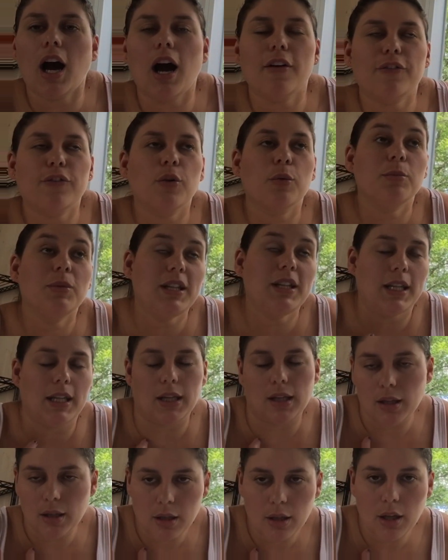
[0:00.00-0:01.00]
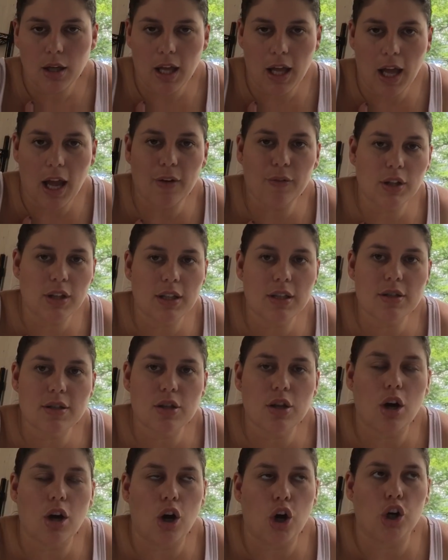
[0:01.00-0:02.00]
for me,
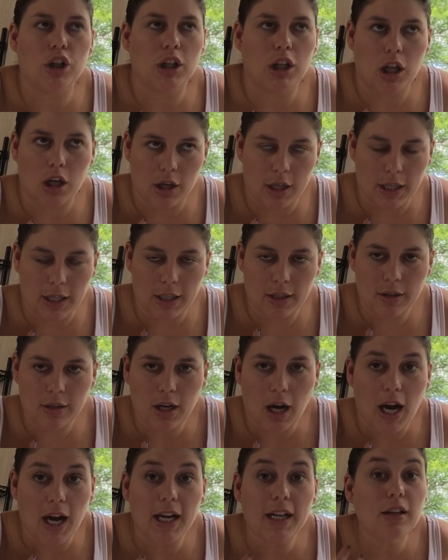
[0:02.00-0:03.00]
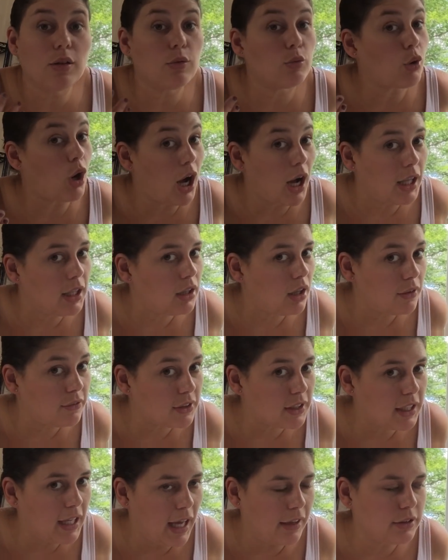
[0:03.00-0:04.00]
everything's online. I love
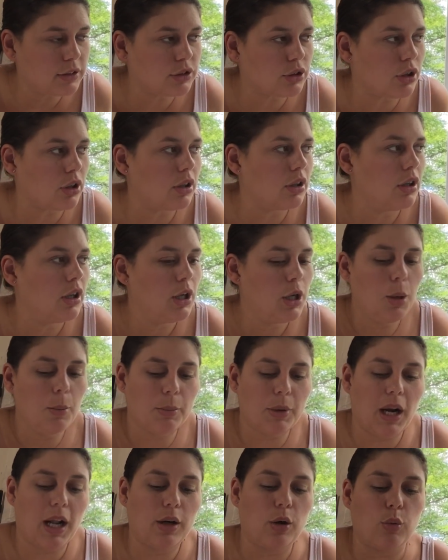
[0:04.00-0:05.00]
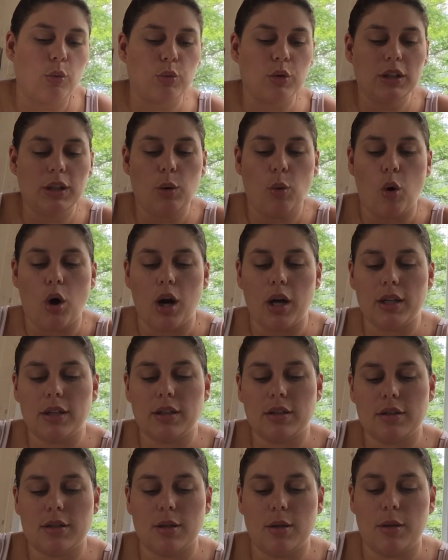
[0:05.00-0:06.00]
a calendar, but I don't really want
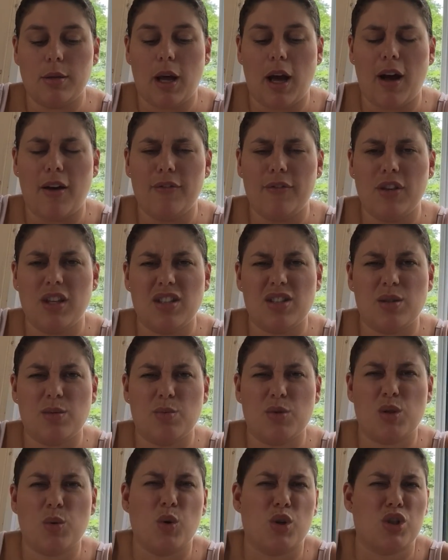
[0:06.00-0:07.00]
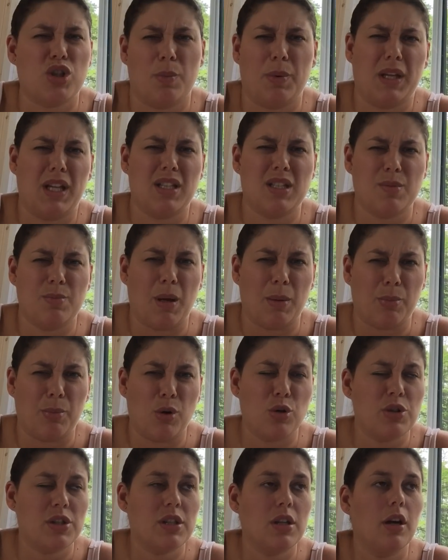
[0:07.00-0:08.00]
to have this squished up against my
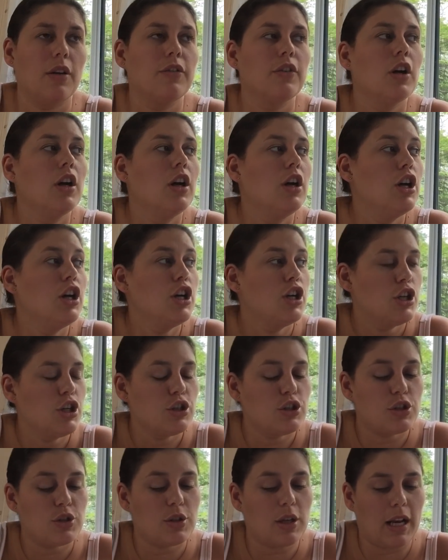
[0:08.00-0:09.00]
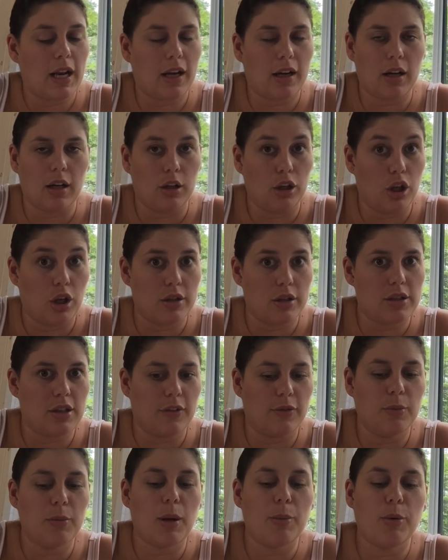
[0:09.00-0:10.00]
purse stuff, and I got a lot of
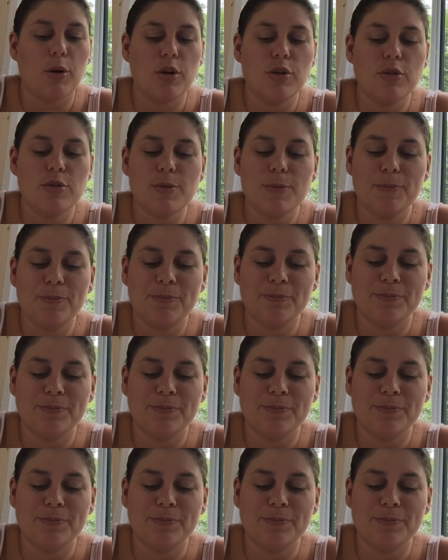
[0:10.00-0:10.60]
stuff in my purse.